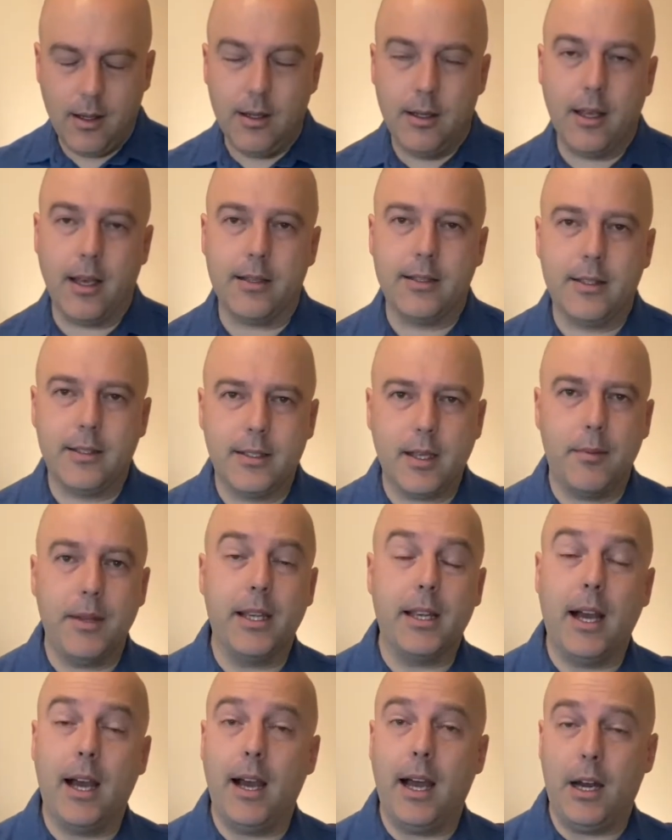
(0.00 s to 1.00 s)
That's
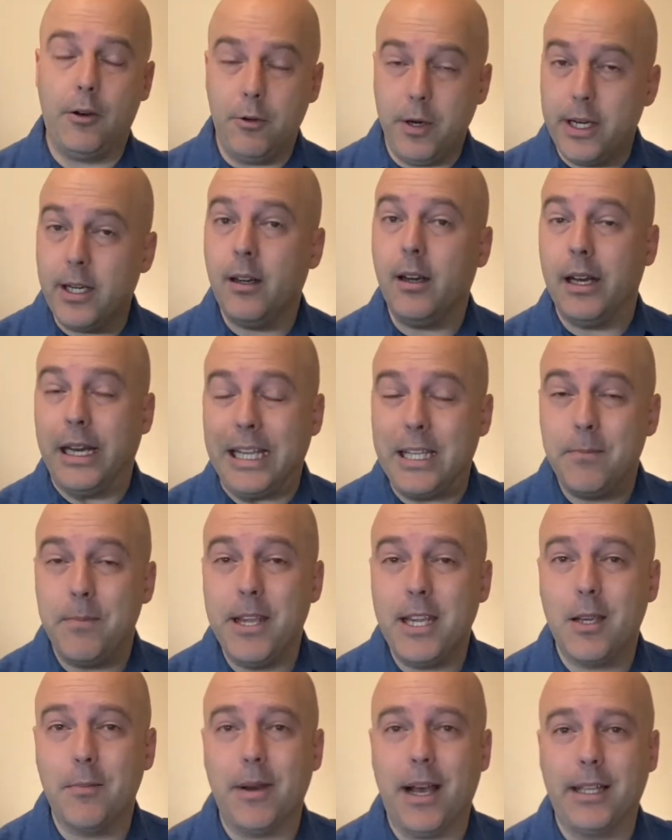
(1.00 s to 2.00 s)
something I regularly
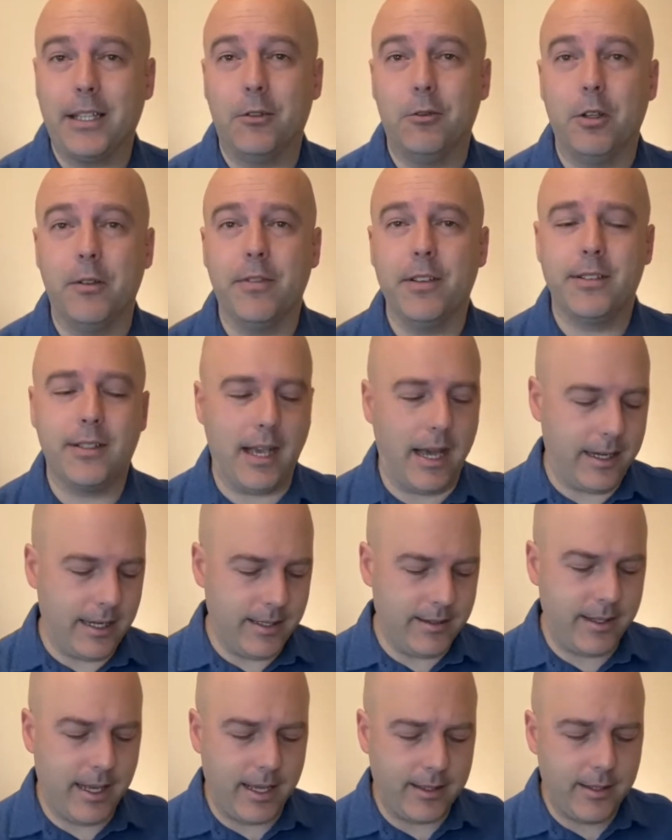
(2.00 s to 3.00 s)
speak about at Riverside
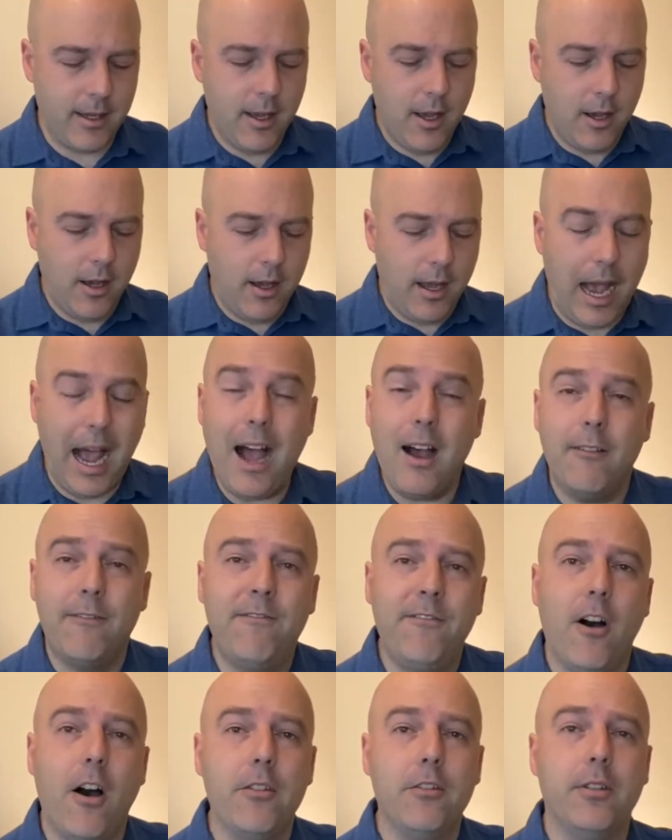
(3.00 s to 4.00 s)
is that our
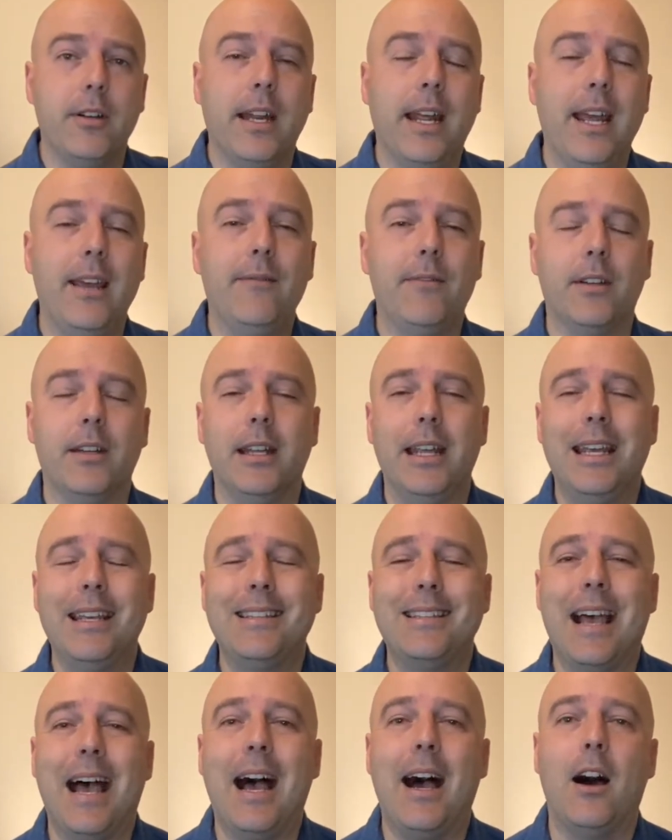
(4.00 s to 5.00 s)
Father in heaven
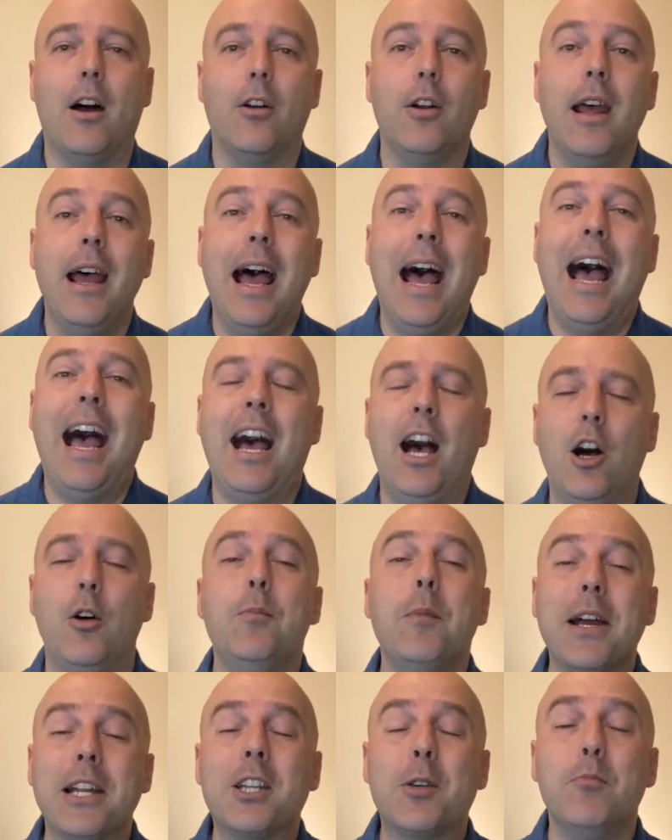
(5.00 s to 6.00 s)
is our how
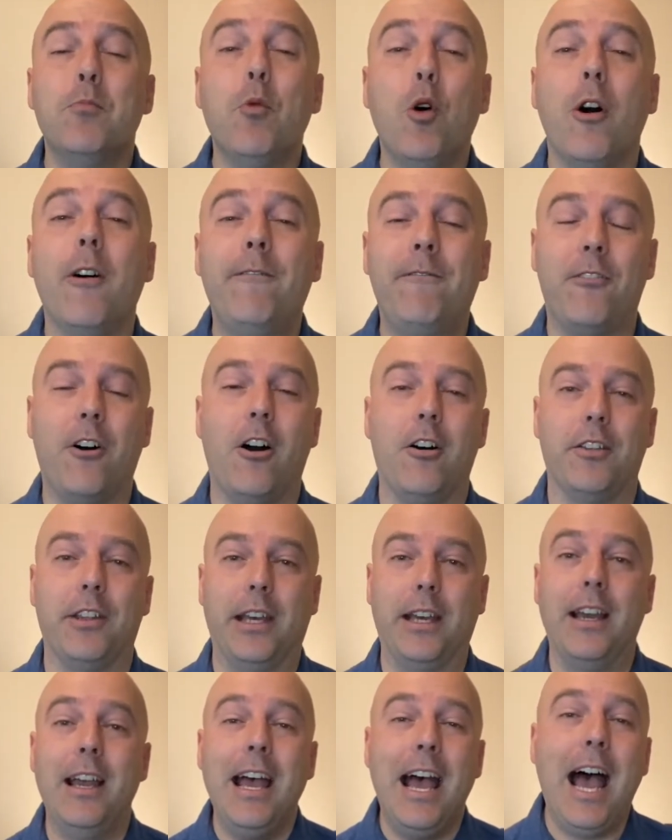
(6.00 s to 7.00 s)
much more
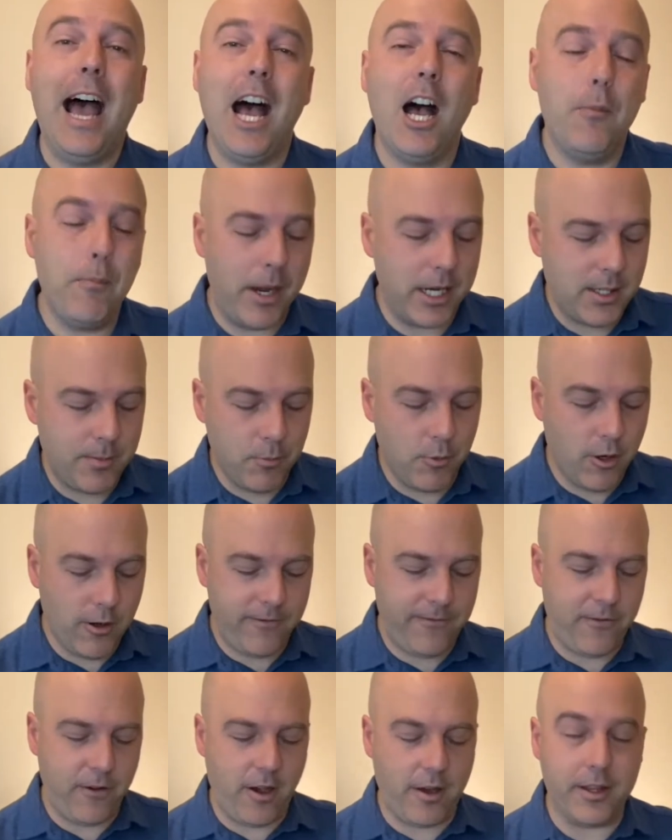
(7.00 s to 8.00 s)
Father, how much
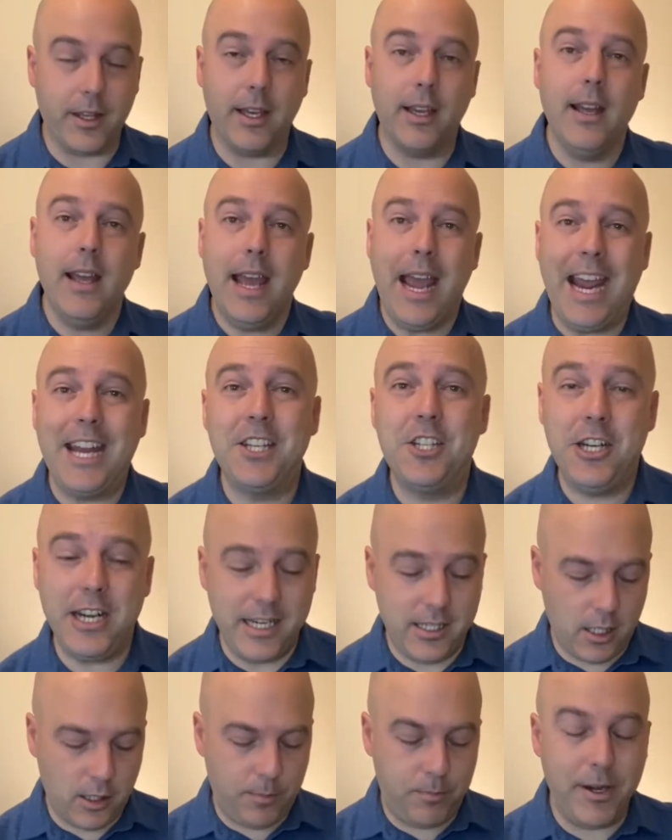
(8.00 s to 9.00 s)
more Father. And
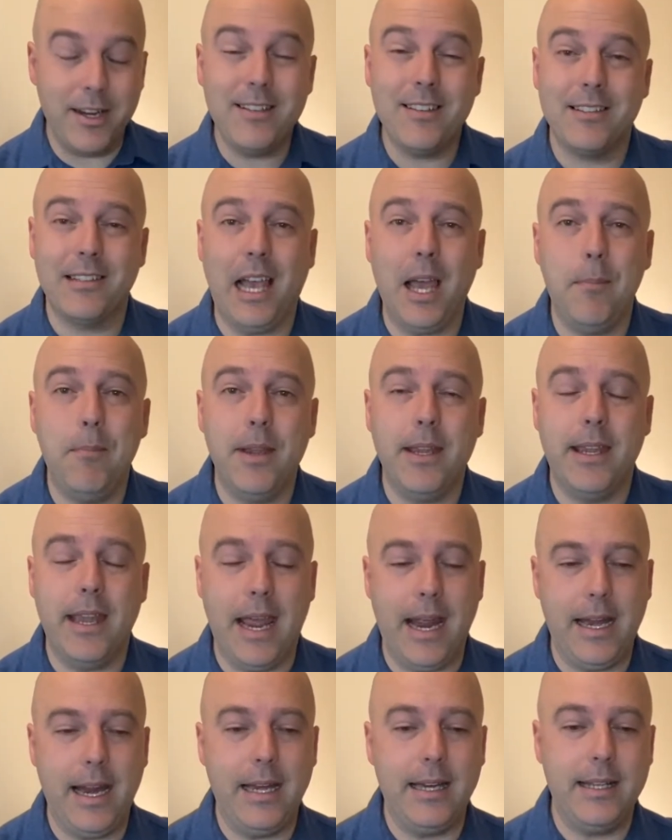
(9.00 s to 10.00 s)
Jesus brings us up
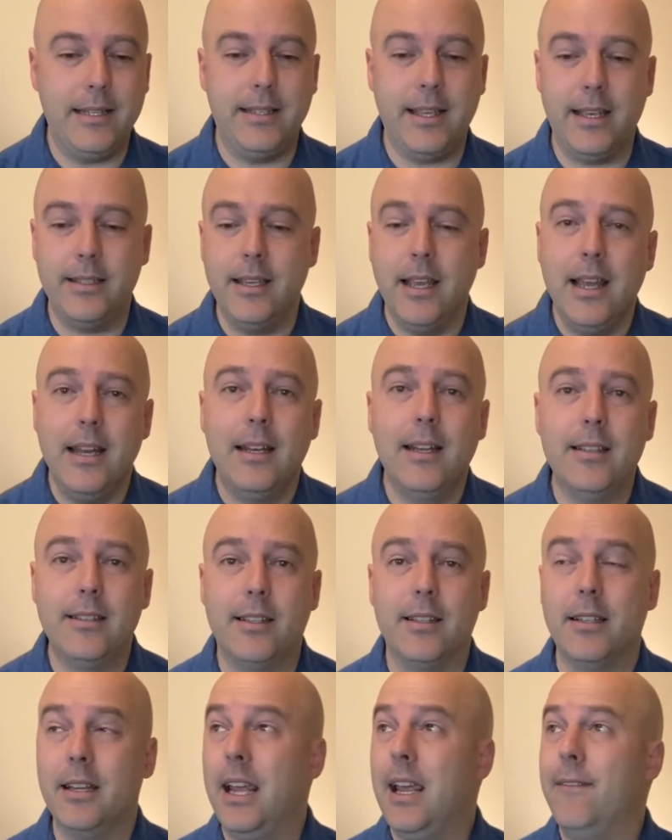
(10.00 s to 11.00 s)
again and he says,
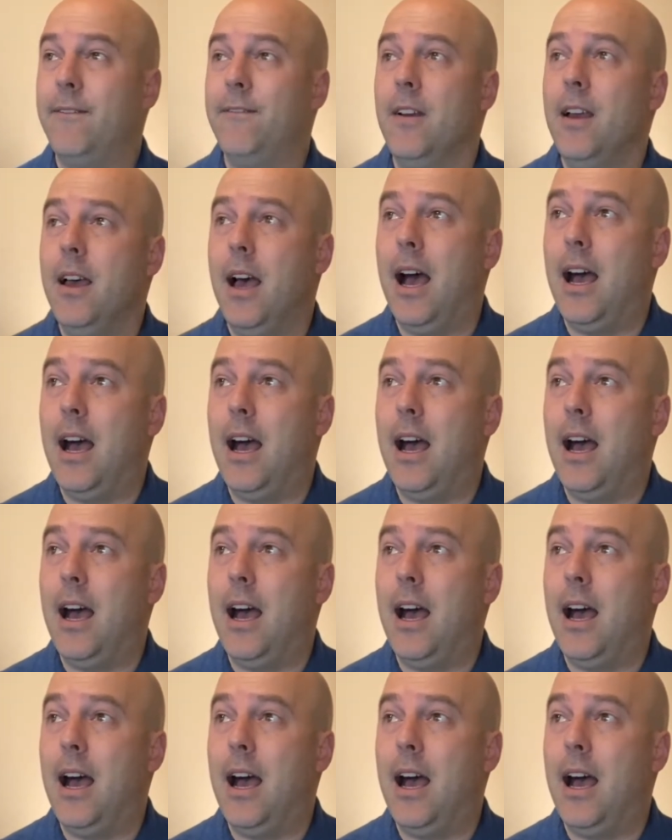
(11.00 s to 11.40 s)
listen, if